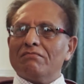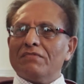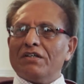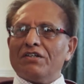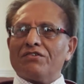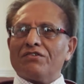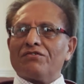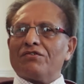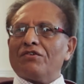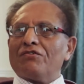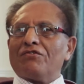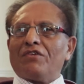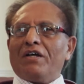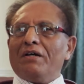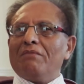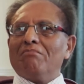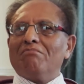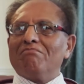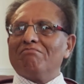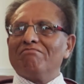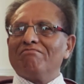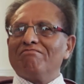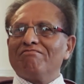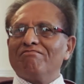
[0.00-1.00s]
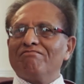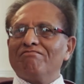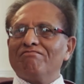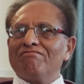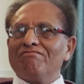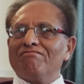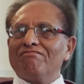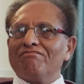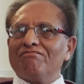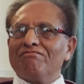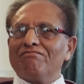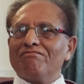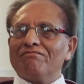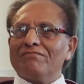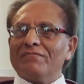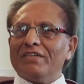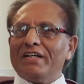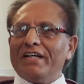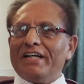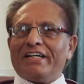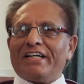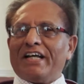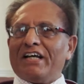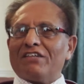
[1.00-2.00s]
is the same.
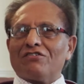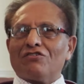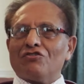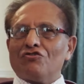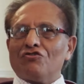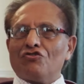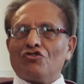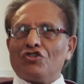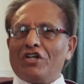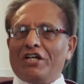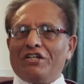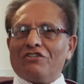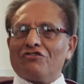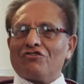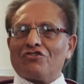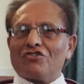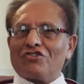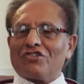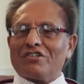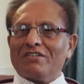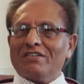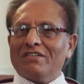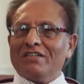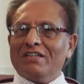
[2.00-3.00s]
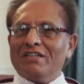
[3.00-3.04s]
It hasn't changed.